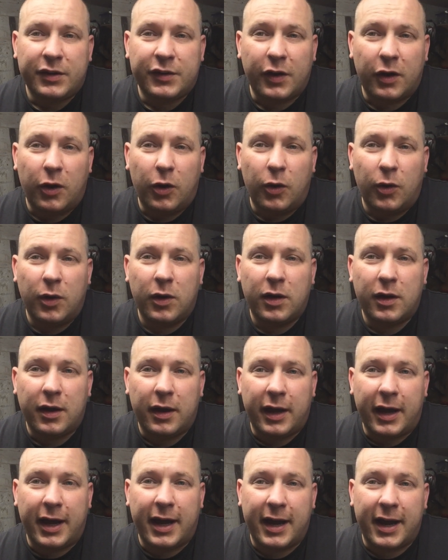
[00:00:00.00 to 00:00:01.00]
So
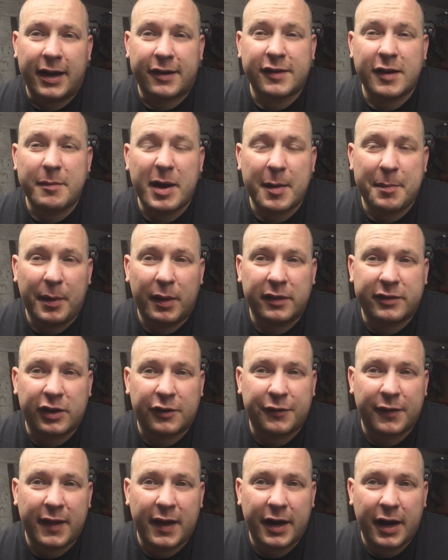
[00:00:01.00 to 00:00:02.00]
uh, accept my
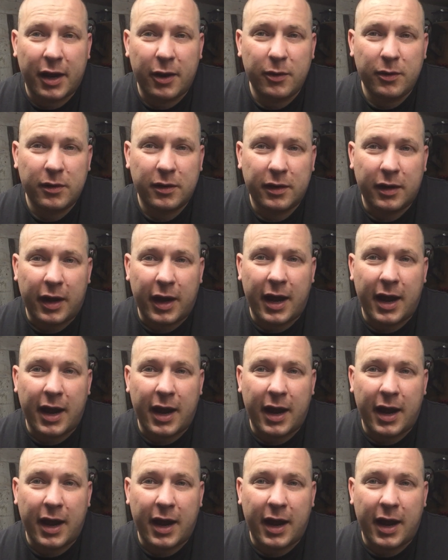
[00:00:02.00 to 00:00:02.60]
apologies for that now.